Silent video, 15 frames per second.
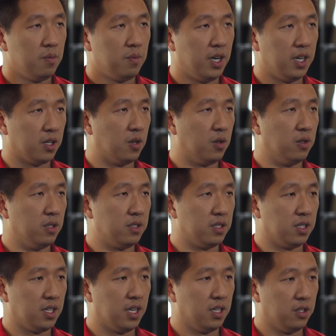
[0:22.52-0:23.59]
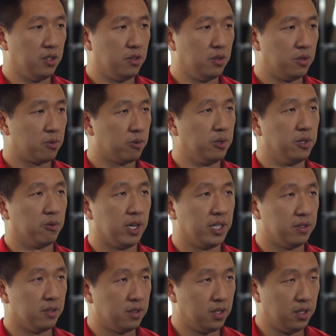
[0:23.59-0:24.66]
my goal is to get you through the
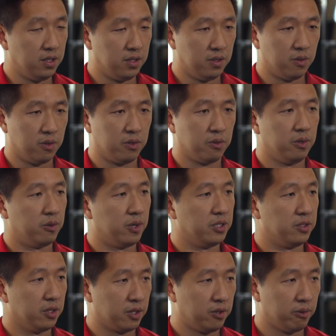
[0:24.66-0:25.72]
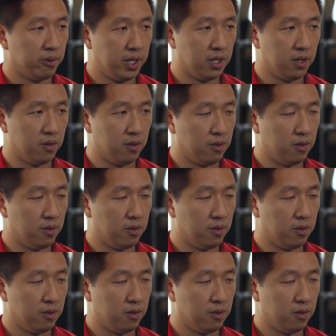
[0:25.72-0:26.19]
rest of the season or through the rest of your career